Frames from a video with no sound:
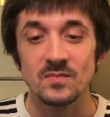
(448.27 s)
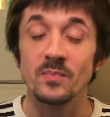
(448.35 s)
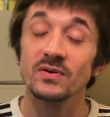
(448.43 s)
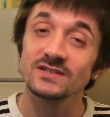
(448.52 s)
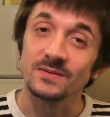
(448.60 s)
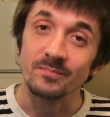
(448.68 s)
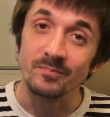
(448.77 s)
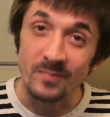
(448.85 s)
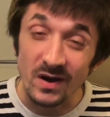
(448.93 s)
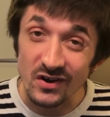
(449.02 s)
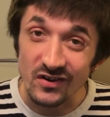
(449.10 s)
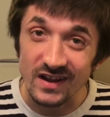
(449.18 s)
put some
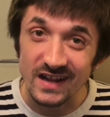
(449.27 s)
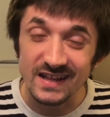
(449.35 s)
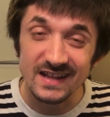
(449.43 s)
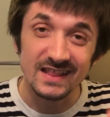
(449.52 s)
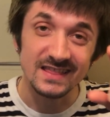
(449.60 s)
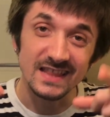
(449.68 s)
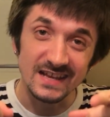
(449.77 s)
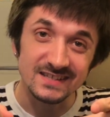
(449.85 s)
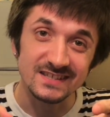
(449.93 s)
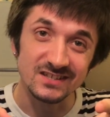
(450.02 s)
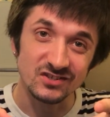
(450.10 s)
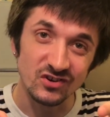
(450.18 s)
butter in it.
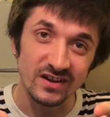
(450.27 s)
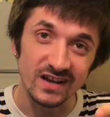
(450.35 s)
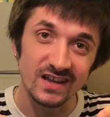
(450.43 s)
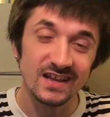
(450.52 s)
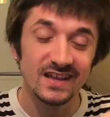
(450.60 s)
That's the trick.